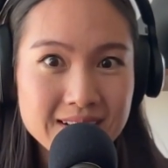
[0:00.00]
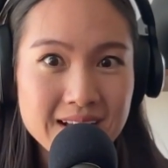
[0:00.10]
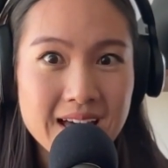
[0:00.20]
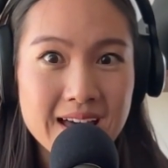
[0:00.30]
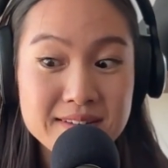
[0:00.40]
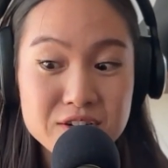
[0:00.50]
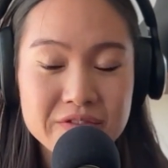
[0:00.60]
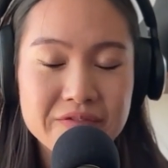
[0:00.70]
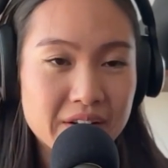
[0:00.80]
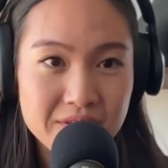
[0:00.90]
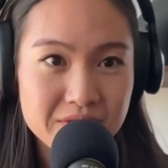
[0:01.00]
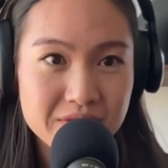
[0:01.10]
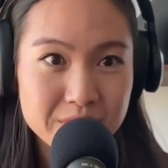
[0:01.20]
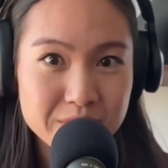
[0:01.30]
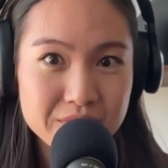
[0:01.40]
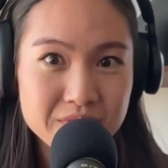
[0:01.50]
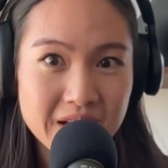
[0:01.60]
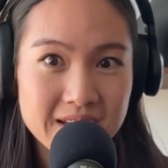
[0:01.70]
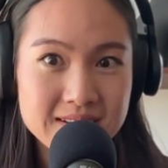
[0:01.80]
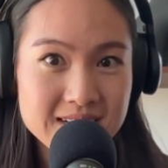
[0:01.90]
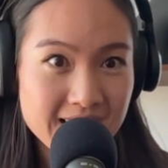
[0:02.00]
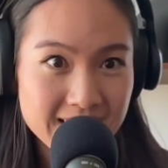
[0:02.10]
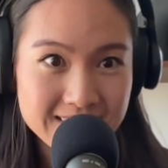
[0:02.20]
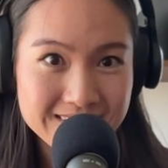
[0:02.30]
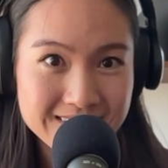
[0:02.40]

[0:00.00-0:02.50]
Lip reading: and she fell off the roof and died.